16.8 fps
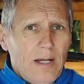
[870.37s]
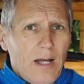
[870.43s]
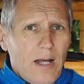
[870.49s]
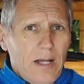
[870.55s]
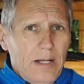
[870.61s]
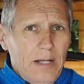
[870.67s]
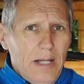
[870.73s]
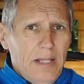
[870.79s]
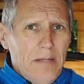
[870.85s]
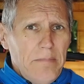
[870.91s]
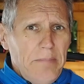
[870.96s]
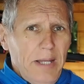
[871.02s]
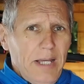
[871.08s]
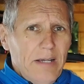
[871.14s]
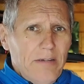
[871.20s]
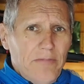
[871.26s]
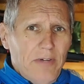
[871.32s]
Another
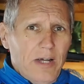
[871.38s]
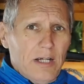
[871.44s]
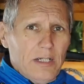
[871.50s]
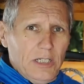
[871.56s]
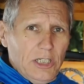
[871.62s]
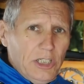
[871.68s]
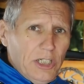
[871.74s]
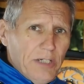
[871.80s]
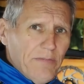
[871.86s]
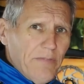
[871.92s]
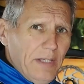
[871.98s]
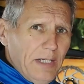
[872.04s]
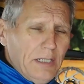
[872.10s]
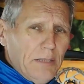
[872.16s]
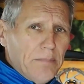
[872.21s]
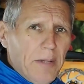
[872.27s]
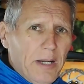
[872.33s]
big advantage of
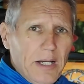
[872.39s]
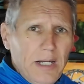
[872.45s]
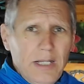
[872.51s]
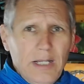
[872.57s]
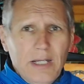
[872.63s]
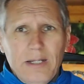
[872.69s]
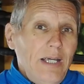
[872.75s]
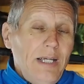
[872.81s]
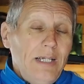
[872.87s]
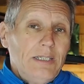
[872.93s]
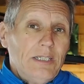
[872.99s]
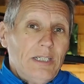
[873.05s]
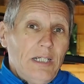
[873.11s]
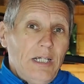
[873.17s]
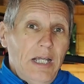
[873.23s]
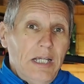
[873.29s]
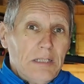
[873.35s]
this bike is
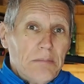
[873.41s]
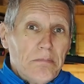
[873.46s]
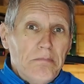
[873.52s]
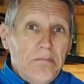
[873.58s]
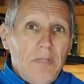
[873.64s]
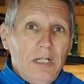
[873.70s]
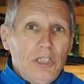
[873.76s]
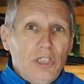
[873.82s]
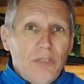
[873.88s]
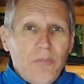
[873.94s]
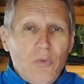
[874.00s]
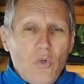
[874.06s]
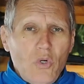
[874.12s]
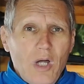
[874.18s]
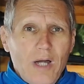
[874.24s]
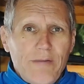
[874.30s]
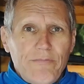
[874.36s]
that it's much
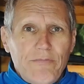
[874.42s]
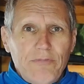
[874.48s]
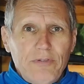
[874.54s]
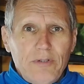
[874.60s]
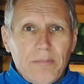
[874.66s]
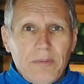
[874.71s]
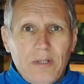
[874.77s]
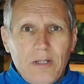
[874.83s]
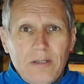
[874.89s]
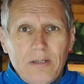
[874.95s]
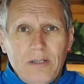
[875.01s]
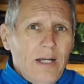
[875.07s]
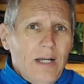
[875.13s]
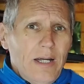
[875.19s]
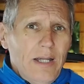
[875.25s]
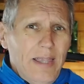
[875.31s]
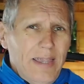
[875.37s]
more comfortable,
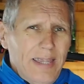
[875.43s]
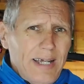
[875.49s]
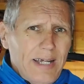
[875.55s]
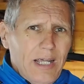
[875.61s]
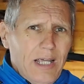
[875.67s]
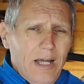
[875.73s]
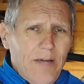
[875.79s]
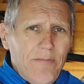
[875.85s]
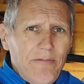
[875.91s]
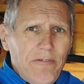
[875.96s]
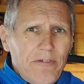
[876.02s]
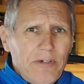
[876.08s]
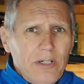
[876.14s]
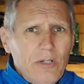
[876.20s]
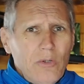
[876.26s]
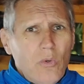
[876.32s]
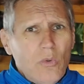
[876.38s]
and that
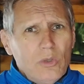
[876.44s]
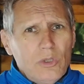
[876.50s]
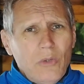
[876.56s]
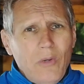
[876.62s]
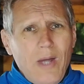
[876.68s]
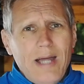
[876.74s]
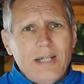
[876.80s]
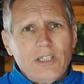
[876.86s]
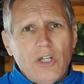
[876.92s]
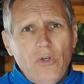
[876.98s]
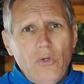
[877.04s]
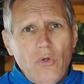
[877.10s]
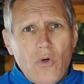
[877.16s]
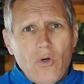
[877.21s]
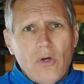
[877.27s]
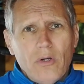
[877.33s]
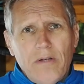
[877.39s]
comfort also has a
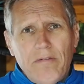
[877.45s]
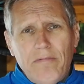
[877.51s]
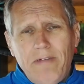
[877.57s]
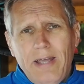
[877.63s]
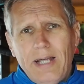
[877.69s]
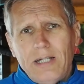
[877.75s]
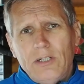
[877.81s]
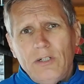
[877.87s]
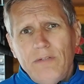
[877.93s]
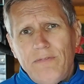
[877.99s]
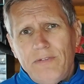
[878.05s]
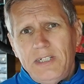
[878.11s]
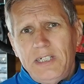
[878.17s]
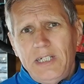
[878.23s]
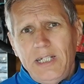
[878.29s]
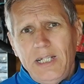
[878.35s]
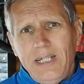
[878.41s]
knock-on effect to
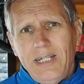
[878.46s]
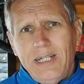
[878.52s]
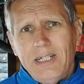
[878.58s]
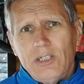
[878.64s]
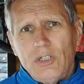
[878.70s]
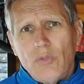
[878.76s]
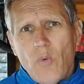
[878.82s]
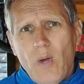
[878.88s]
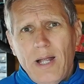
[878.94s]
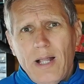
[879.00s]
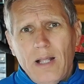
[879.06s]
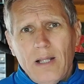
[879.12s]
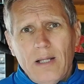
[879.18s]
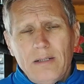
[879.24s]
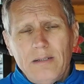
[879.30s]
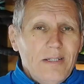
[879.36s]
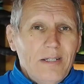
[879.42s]
fatigue as
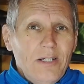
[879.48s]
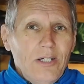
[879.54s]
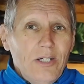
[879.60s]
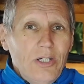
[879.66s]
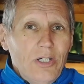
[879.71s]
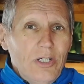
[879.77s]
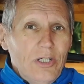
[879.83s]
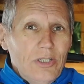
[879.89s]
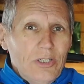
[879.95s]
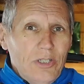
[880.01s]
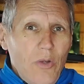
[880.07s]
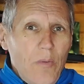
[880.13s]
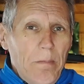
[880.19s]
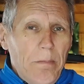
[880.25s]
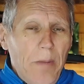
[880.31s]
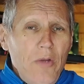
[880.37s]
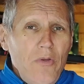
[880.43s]
well. So
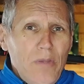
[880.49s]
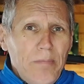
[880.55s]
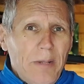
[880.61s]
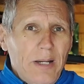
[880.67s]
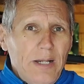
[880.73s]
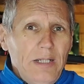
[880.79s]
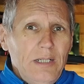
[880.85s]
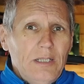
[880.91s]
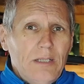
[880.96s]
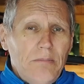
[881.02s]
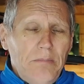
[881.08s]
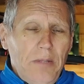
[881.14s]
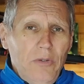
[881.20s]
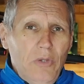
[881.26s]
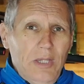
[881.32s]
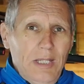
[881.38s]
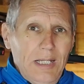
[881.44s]
both bikes,
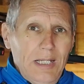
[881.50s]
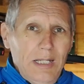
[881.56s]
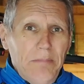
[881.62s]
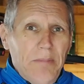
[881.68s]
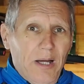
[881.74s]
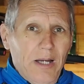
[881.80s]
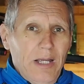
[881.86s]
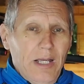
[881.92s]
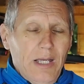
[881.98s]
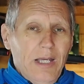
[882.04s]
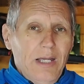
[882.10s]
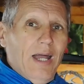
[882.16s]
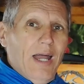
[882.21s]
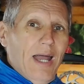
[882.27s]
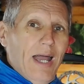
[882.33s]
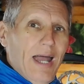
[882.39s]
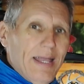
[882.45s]
both the e-bike
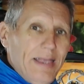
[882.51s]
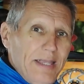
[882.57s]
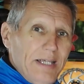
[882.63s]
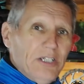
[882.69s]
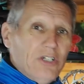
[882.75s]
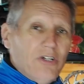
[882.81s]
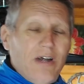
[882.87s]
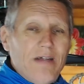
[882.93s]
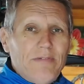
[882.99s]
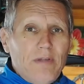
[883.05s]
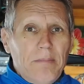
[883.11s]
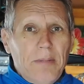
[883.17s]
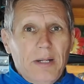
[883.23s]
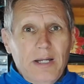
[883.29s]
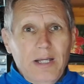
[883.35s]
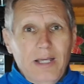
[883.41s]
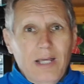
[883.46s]
and this gravel
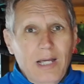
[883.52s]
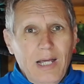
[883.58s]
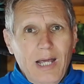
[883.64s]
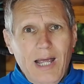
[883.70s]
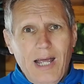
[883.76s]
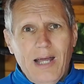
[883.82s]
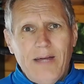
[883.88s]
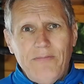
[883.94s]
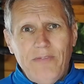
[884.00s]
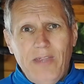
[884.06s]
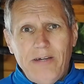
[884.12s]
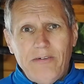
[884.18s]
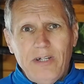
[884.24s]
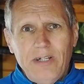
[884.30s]
bike, have their